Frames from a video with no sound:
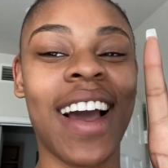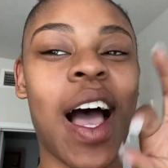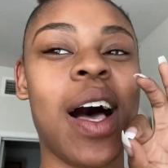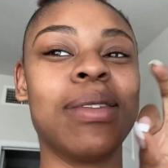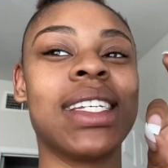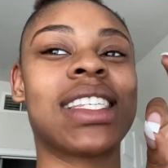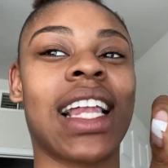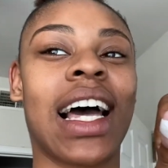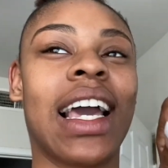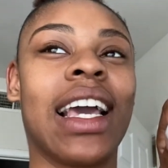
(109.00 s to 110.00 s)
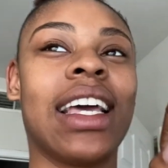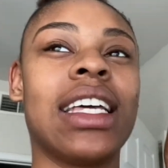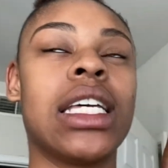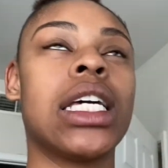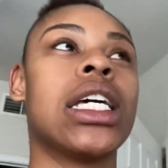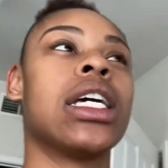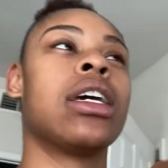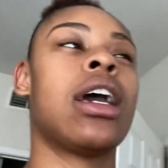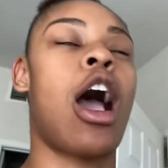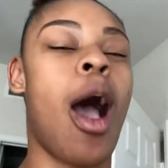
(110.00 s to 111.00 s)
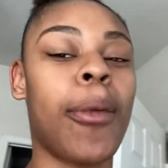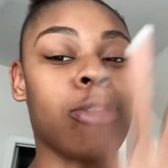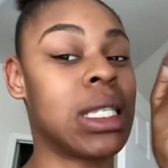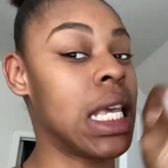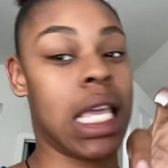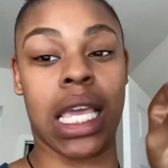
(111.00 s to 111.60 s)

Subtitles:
I'm just like, I'm on 10.